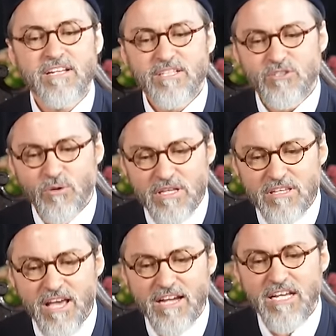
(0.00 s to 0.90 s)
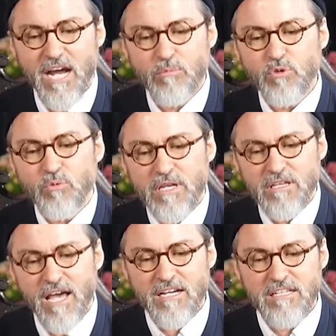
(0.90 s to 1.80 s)
So iyyaka na'budu wa
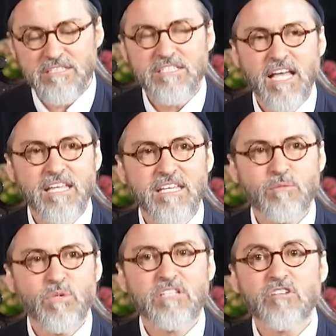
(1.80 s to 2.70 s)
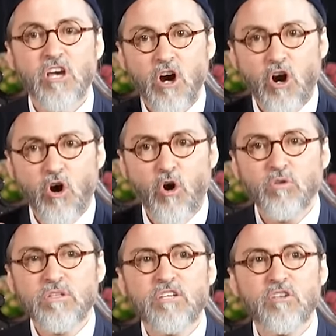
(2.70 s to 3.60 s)
iyyaka nasta'in means
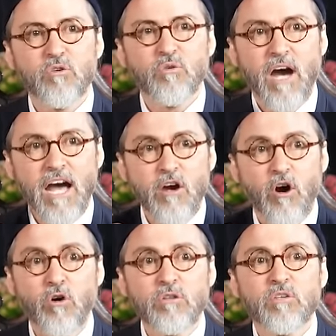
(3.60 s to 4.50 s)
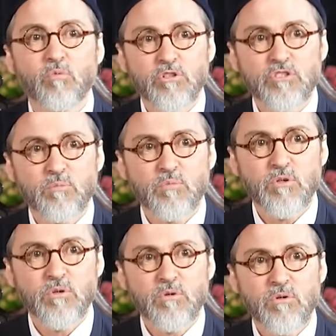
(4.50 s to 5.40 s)
only you. I only worship
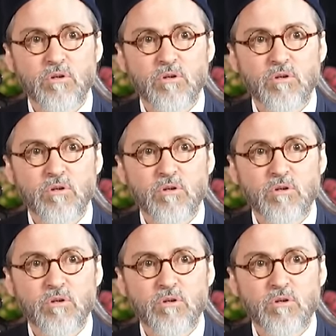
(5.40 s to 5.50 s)
you.